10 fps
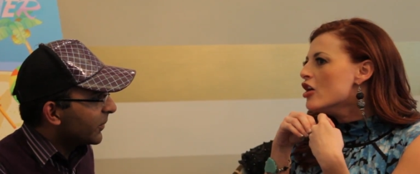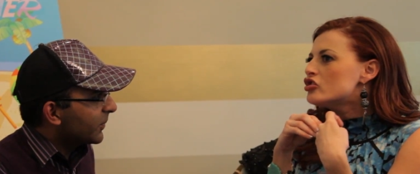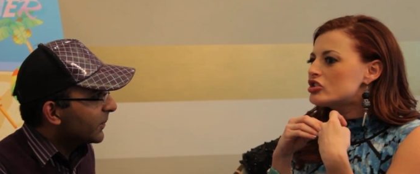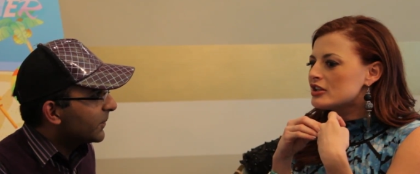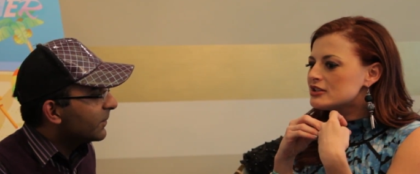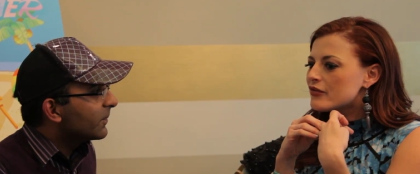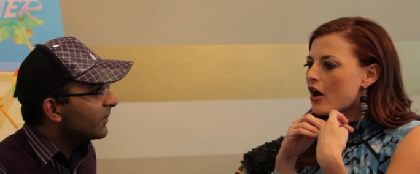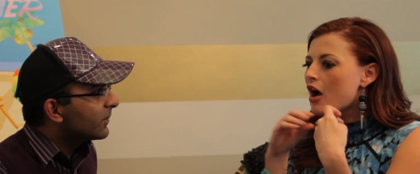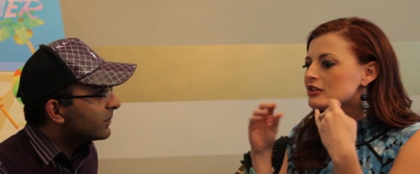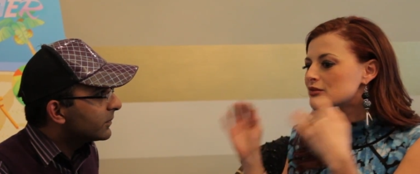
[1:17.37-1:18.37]
Speaker 1: She's,
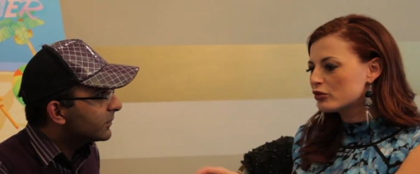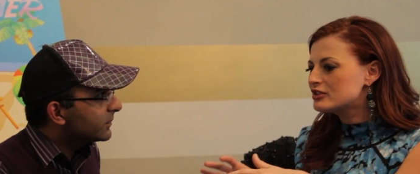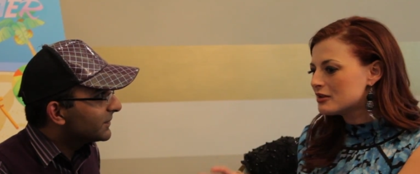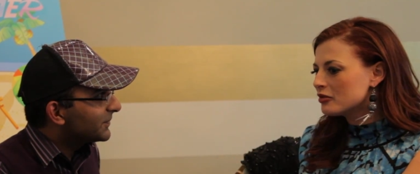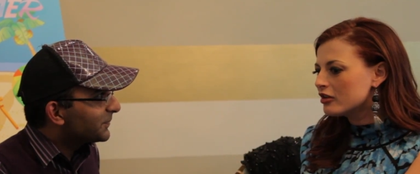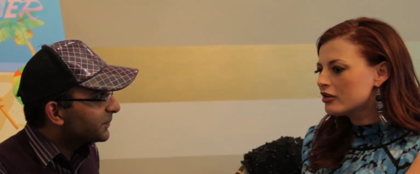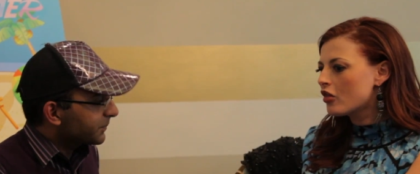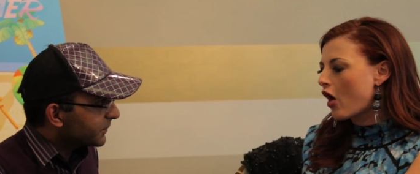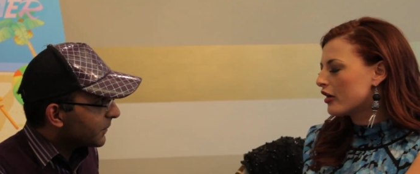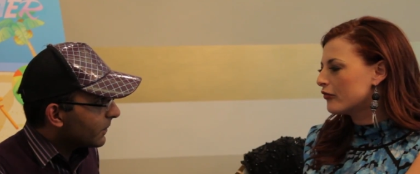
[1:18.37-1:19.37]
we're similar in a
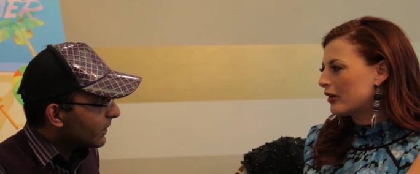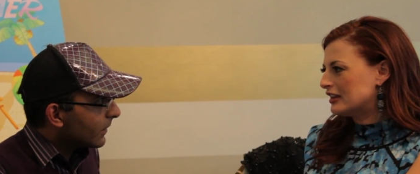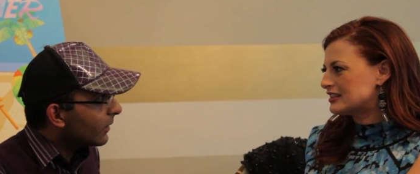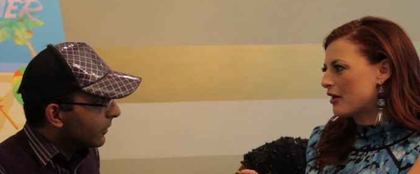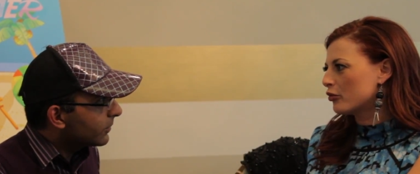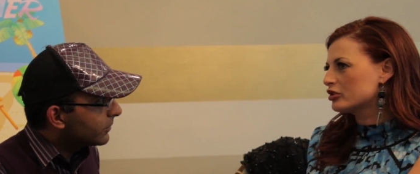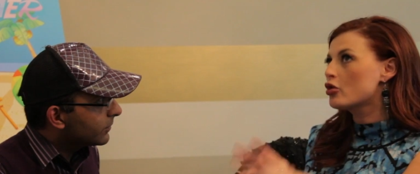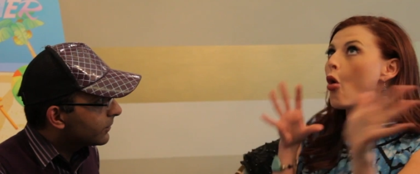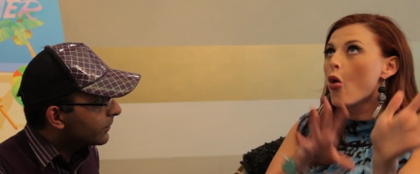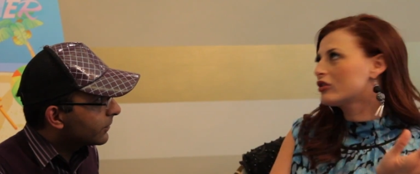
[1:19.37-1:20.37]
lot of ways, and we're
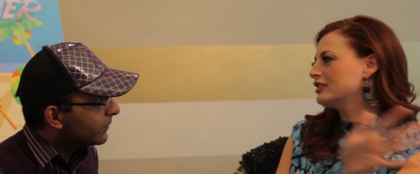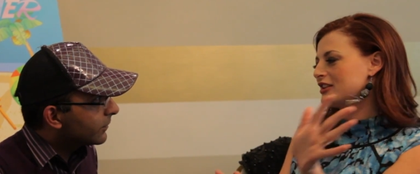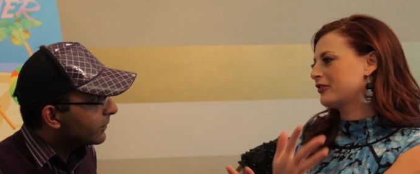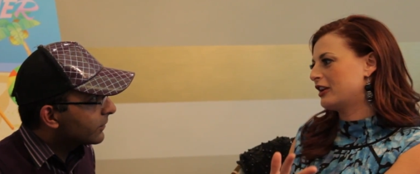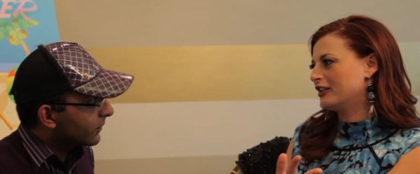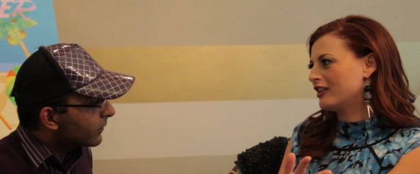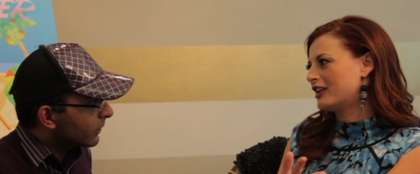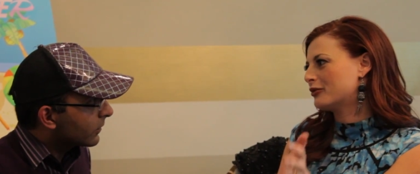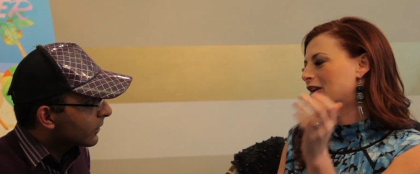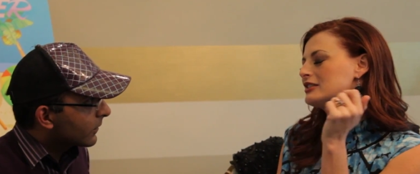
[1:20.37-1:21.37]
totally different in a lot
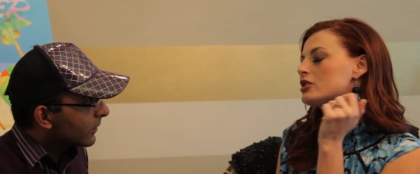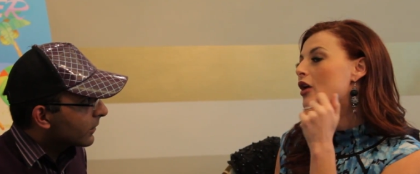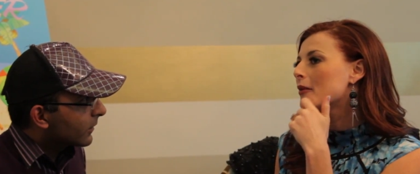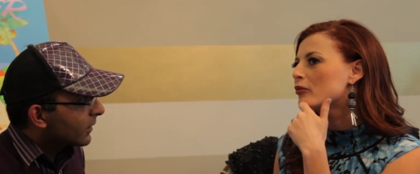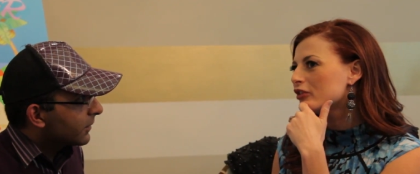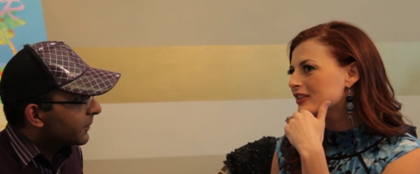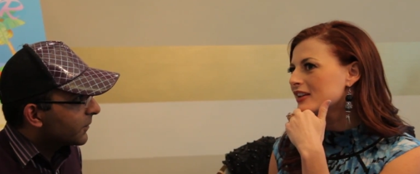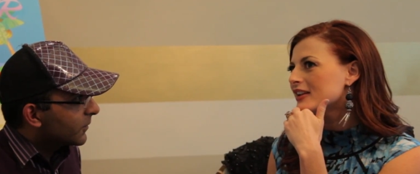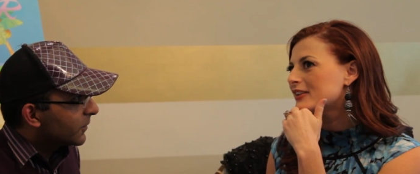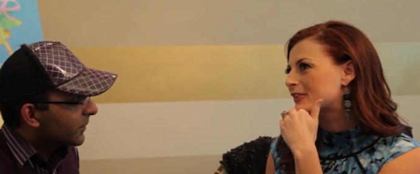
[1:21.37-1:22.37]
of ways. So I'm
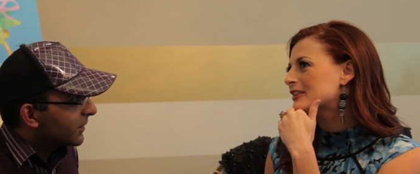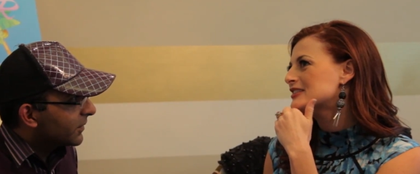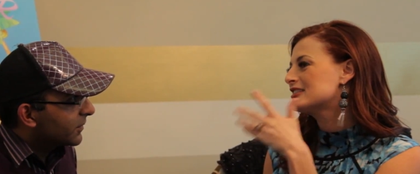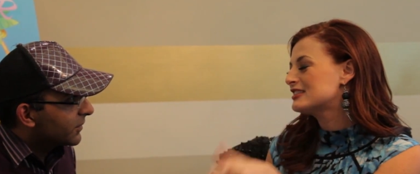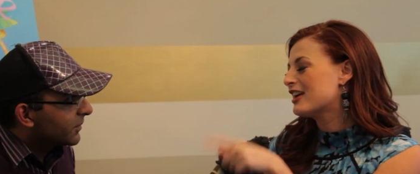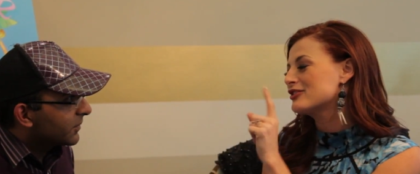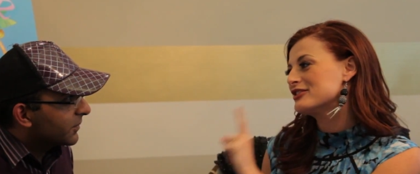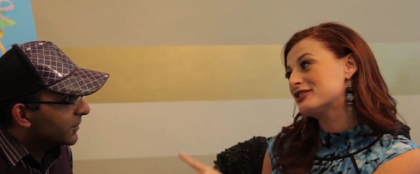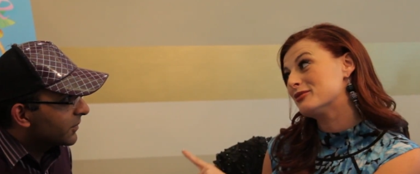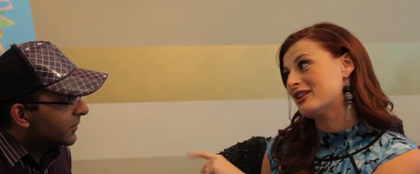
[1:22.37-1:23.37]
really curious to see how she's
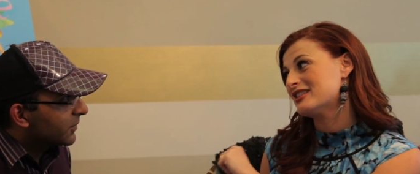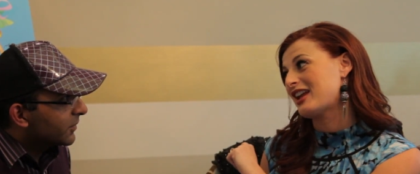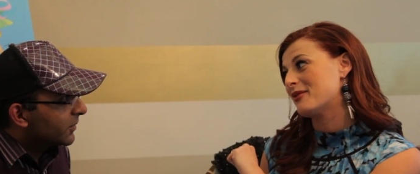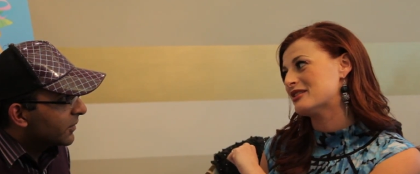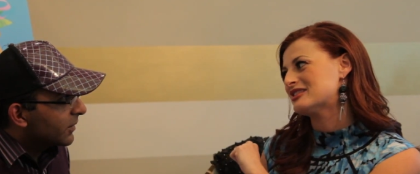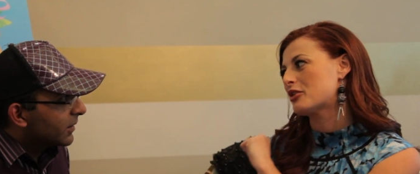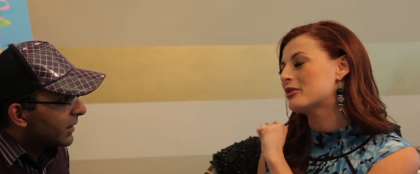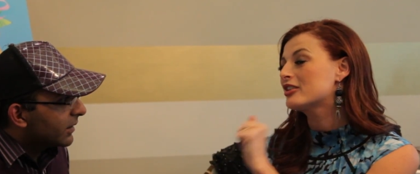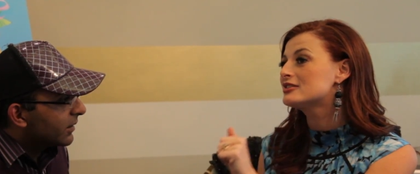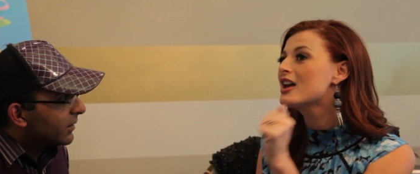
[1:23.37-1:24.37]
going to play the game this year,
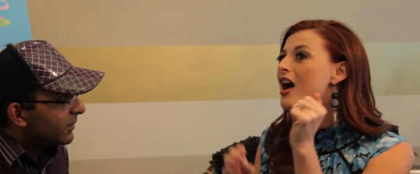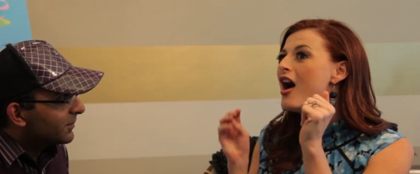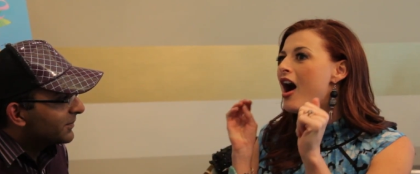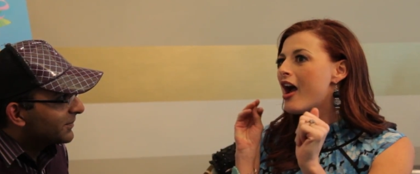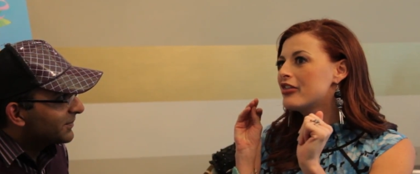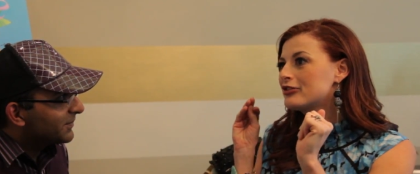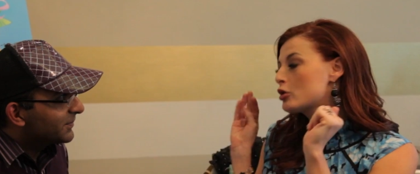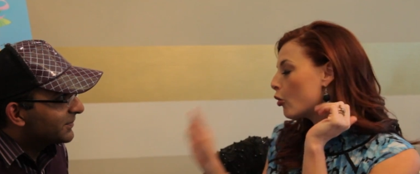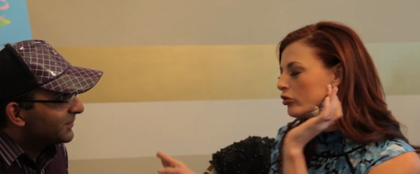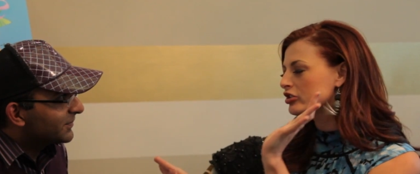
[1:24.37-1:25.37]
because I
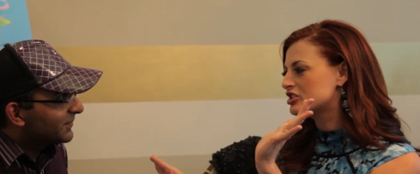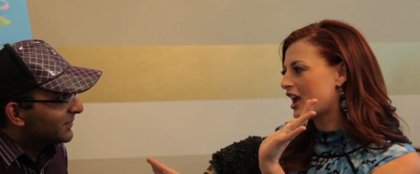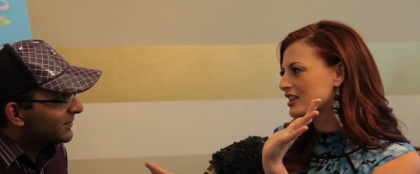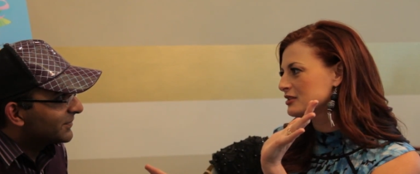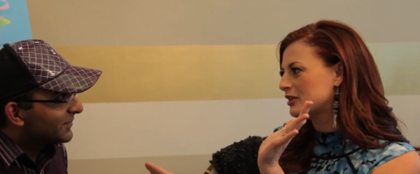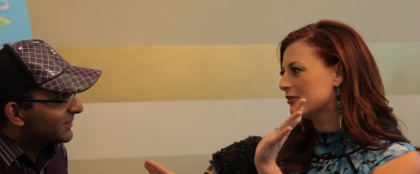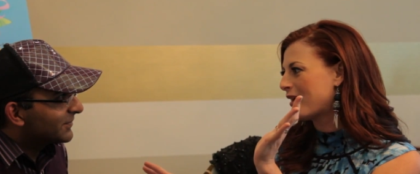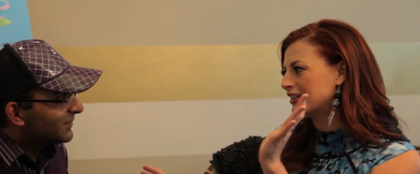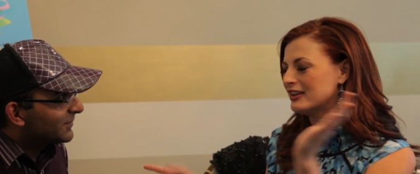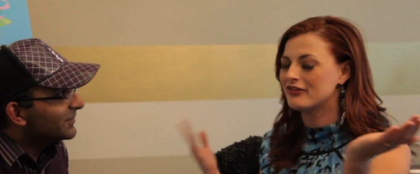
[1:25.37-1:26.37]
told her she has to be
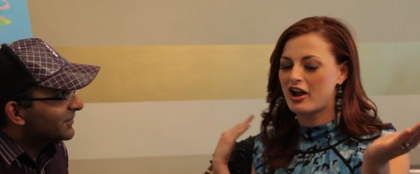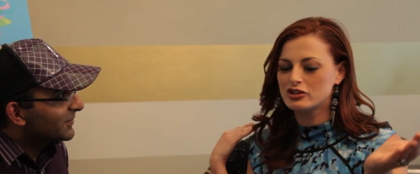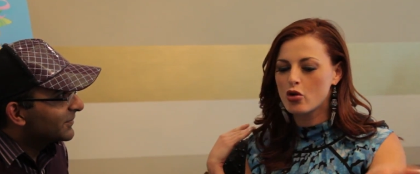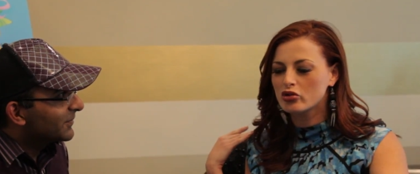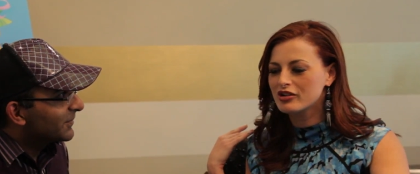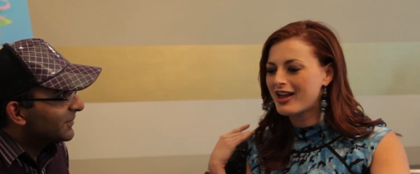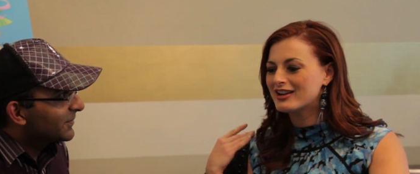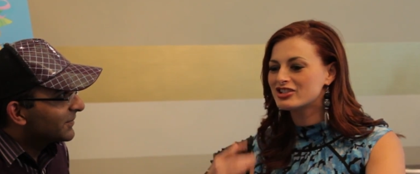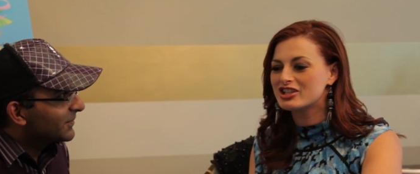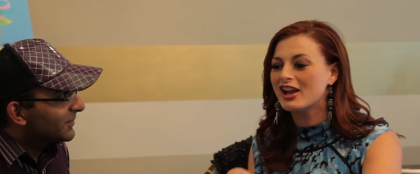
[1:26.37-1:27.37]
competitive. I told her that
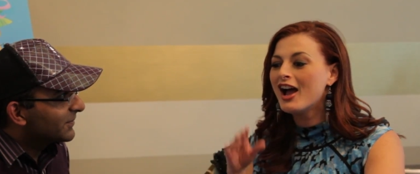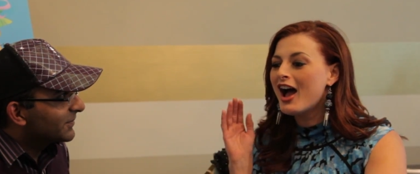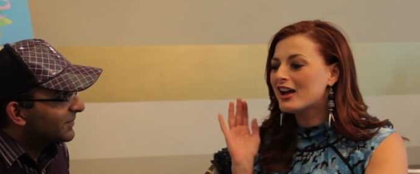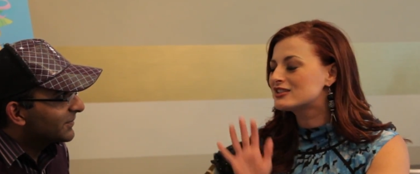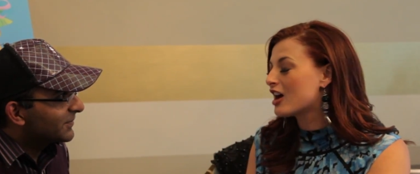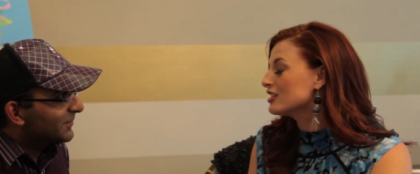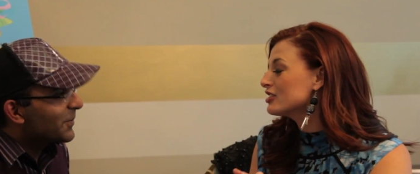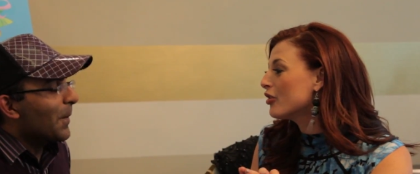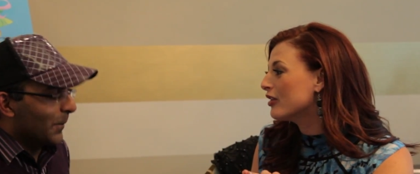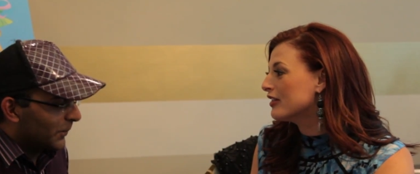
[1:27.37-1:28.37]
she has got to
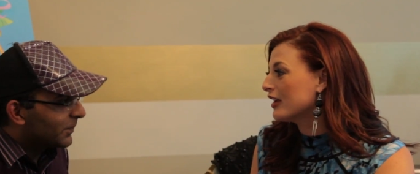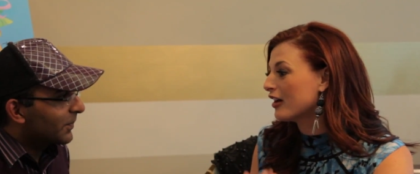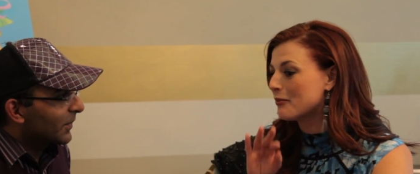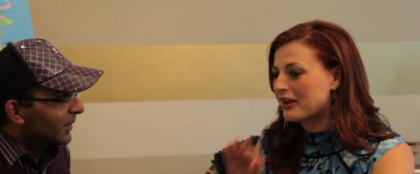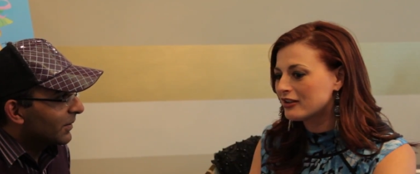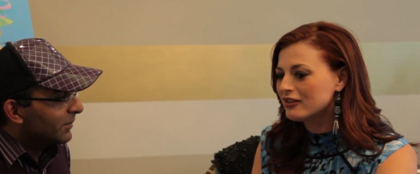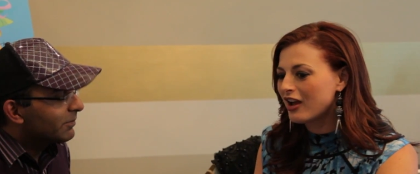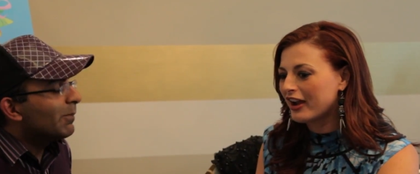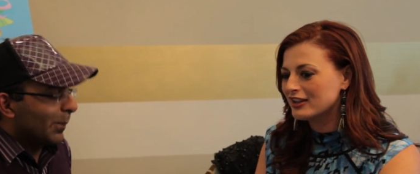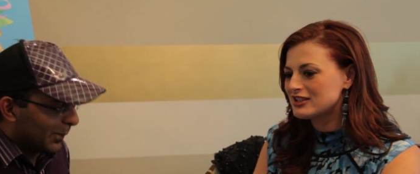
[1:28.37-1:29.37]
go in there, make an
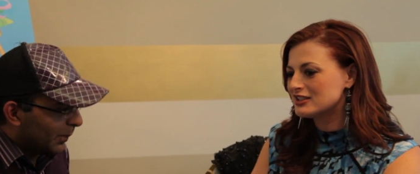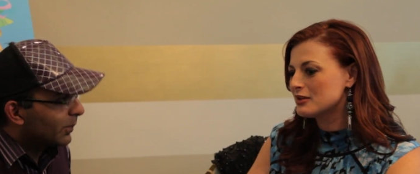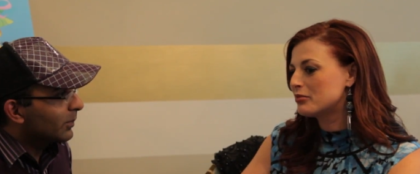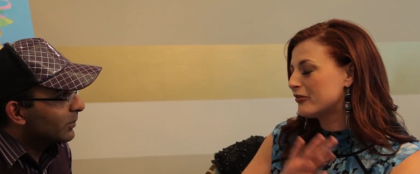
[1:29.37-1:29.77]
alliance. I said be